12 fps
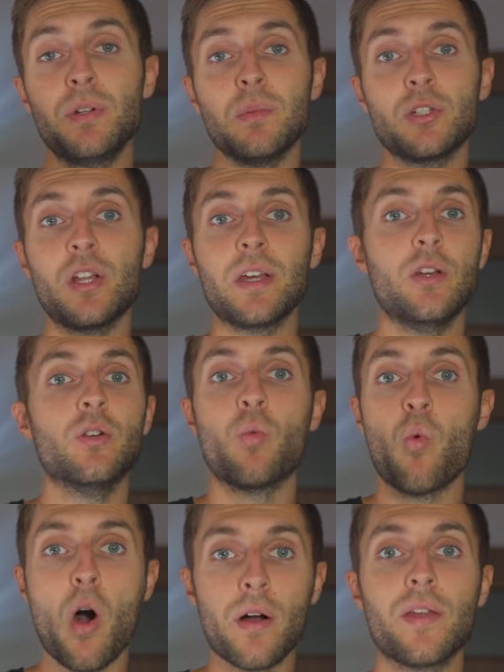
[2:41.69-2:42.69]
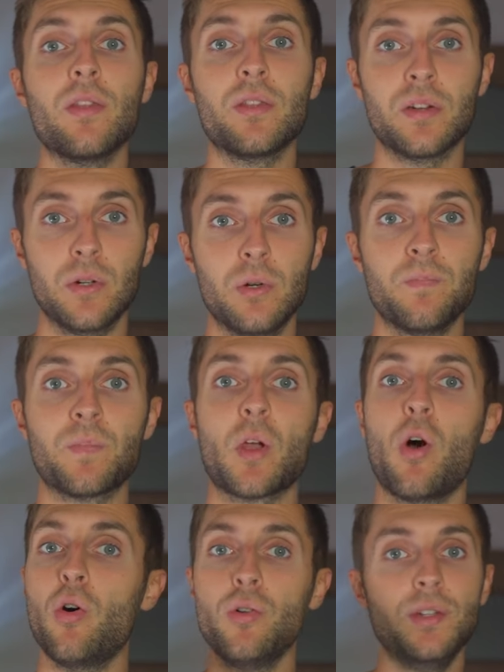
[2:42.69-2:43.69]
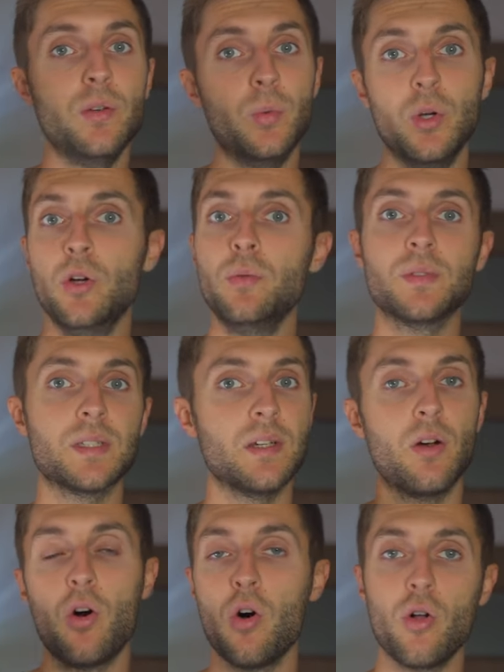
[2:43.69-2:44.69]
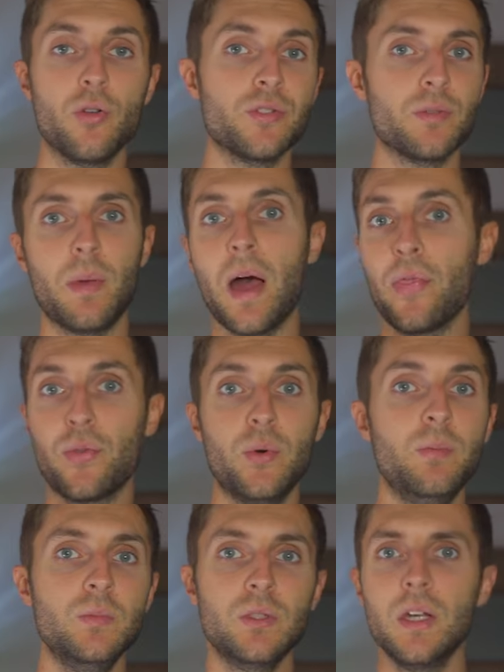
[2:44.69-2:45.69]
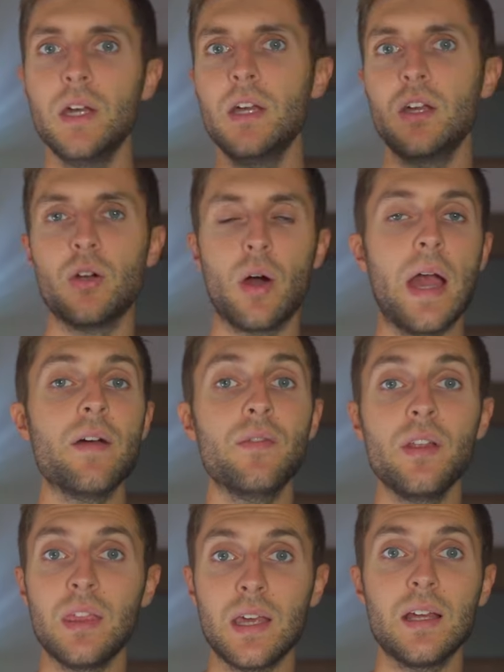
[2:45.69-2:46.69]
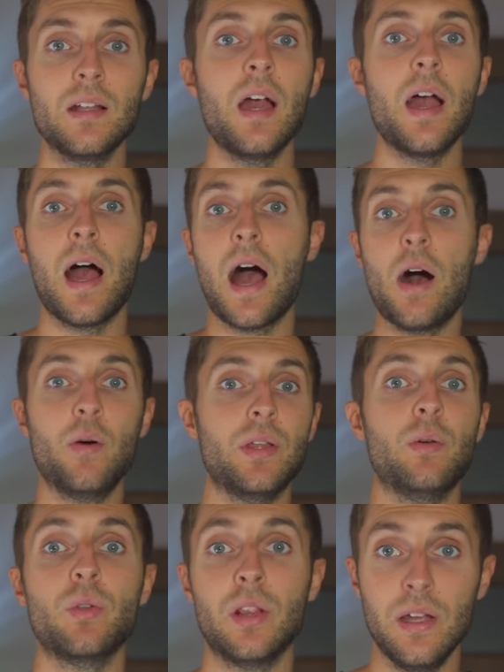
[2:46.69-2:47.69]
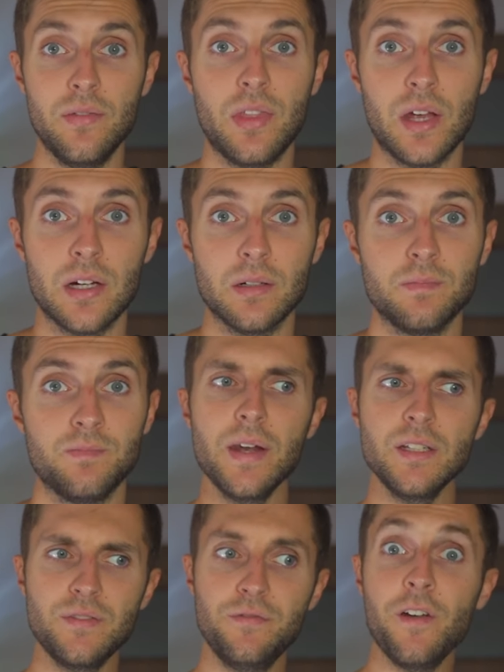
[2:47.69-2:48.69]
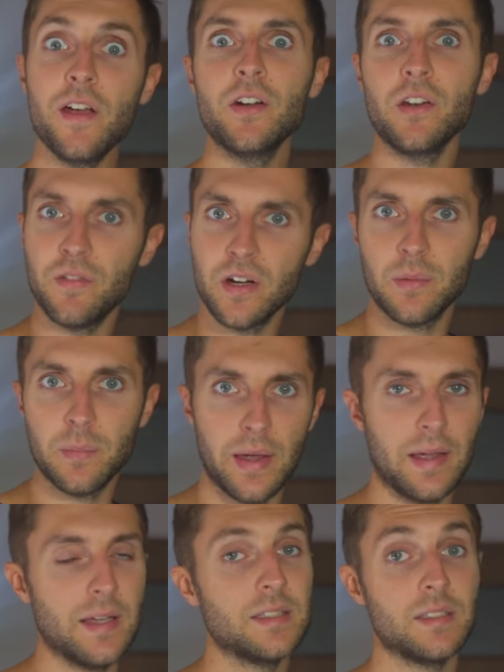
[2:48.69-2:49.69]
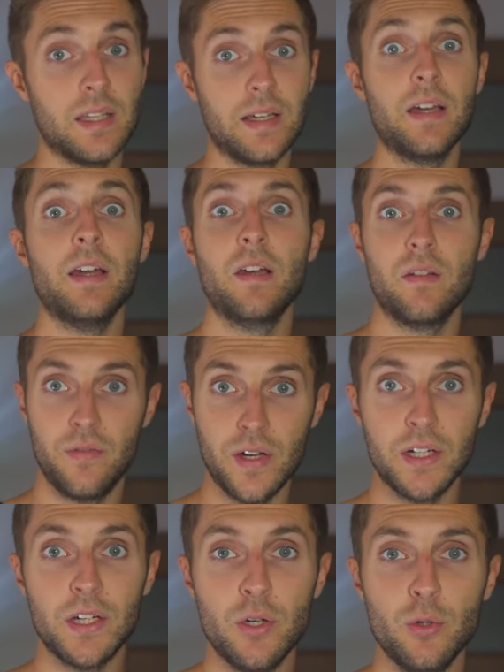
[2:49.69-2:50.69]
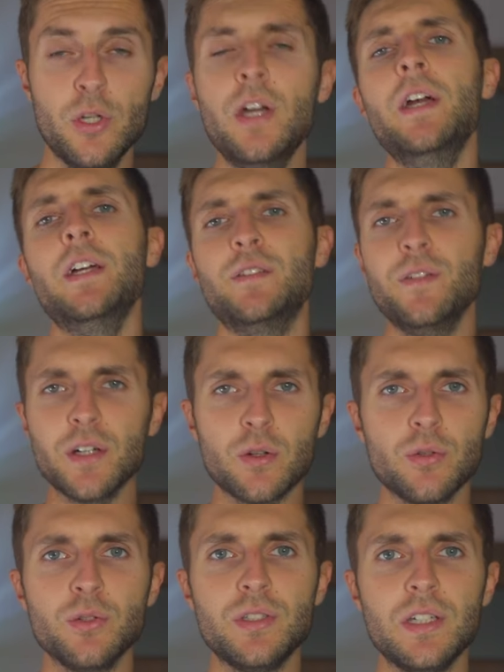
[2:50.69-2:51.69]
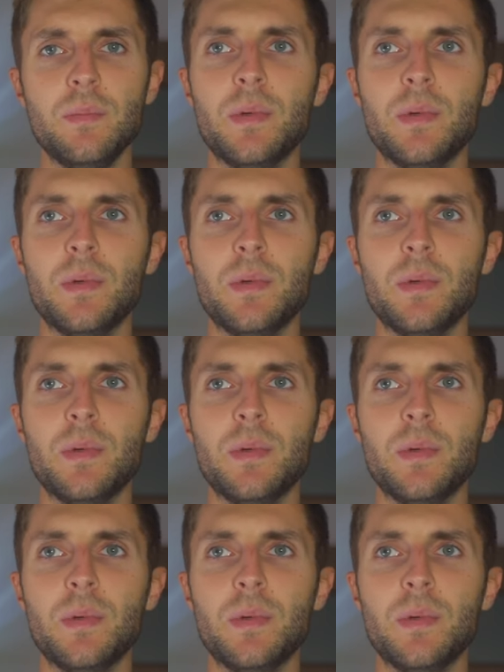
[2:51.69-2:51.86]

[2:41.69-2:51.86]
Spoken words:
pretty much like you're walking through all the rooms and halls, bathrooms, you know, everything how they would live there. And it's very, very big. It's like very huge. It's very cool to see,